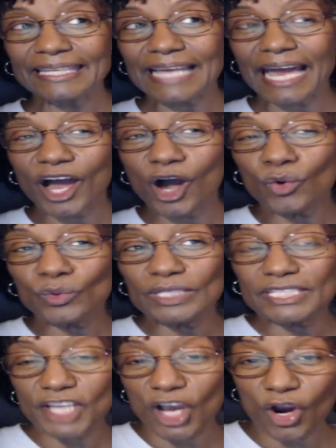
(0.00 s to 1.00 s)
he not
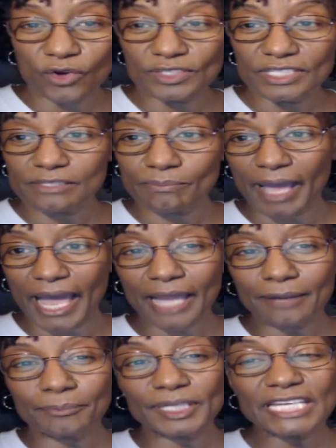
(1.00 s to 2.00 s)
only turned his
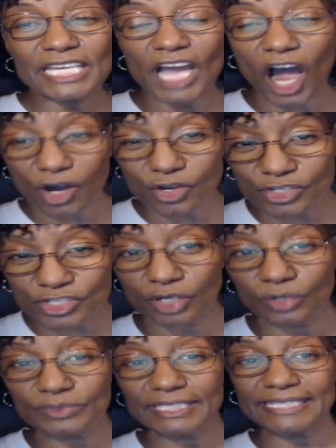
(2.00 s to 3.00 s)
back, but he
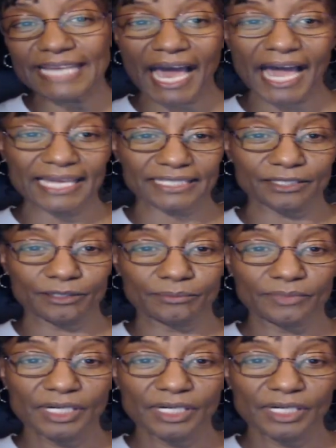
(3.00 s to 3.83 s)
also denied him.